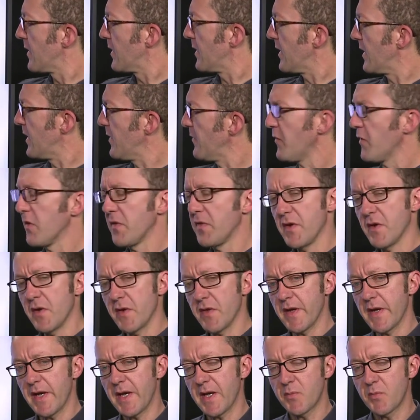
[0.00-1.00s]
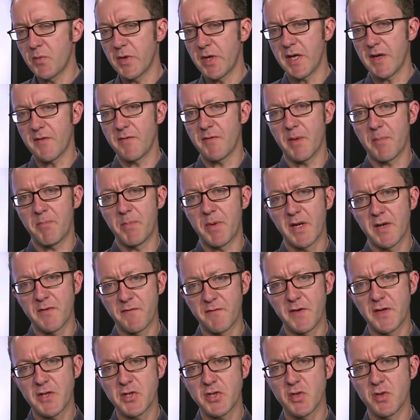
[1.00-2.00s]
If, on the other hand, we have a
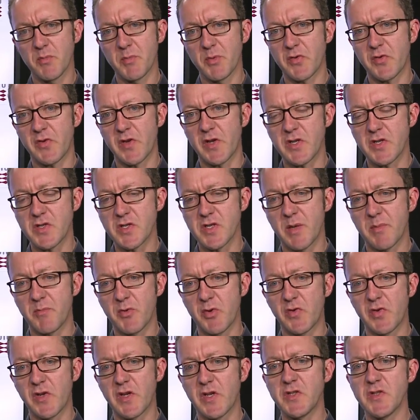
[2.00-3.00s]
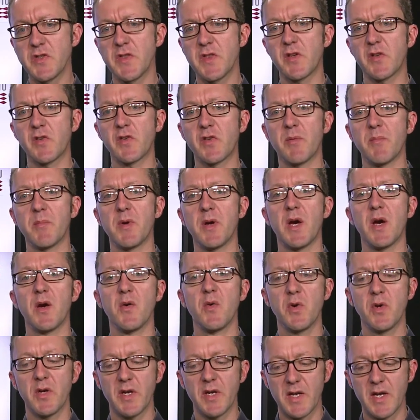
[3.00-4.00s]
beneficial mutation, a mutation that
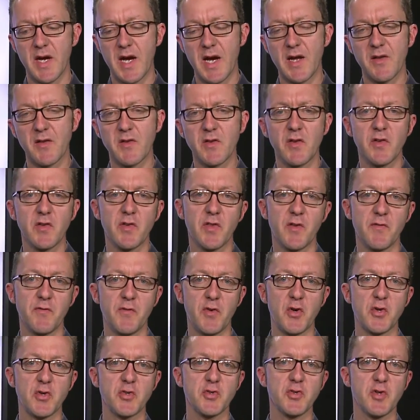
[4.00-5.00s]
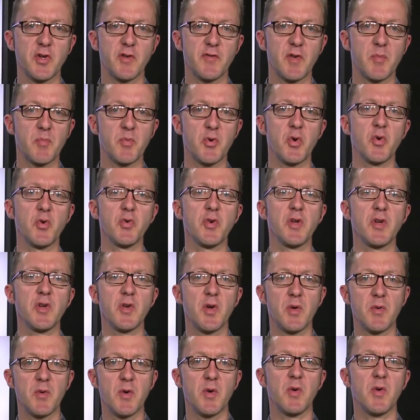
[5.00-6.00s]
somehow enhances the function of a protein
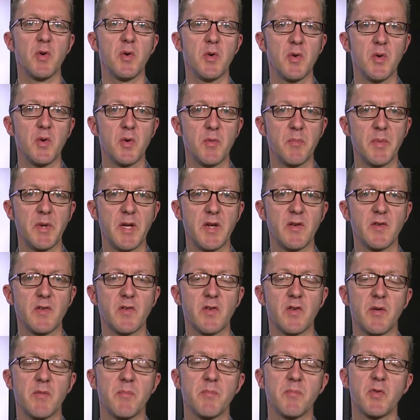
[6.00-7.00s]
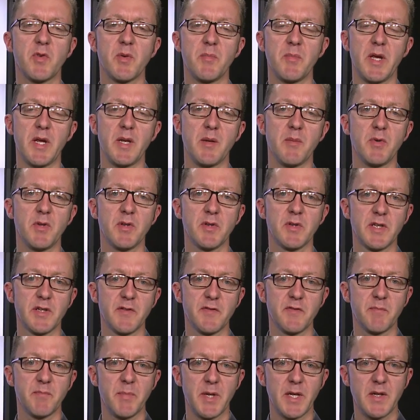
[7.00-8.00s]
or makes some animal
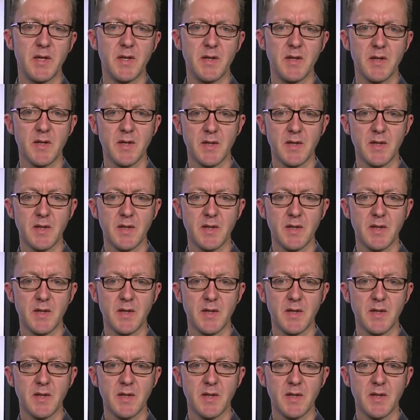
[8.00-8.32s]
live better,